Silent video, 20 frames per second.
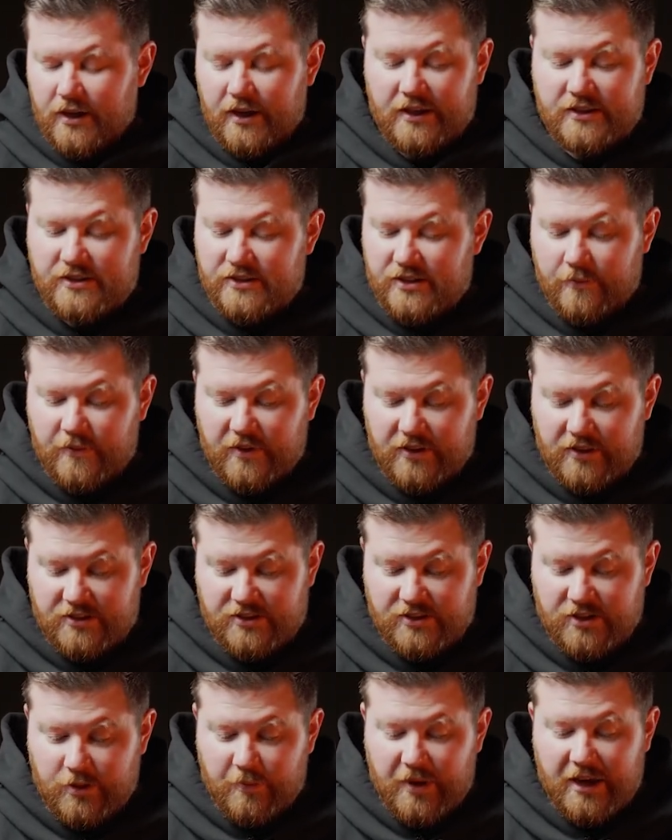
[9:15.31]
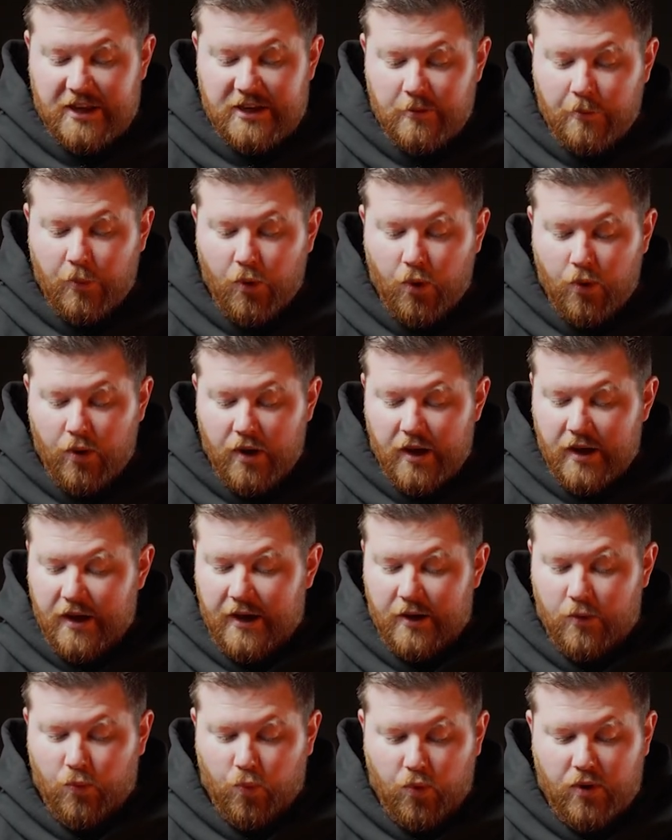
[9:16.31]
It's something that's dependable
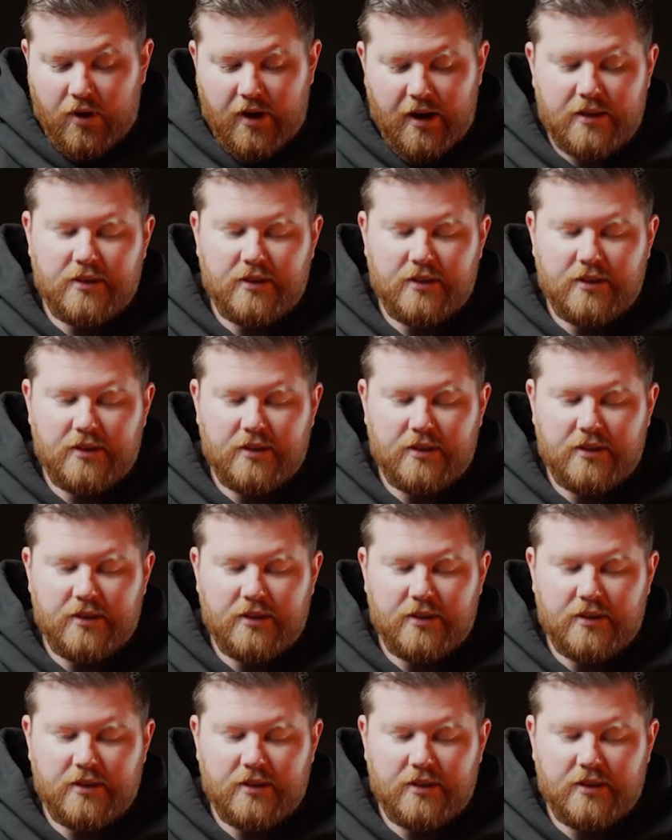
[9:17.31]
and what I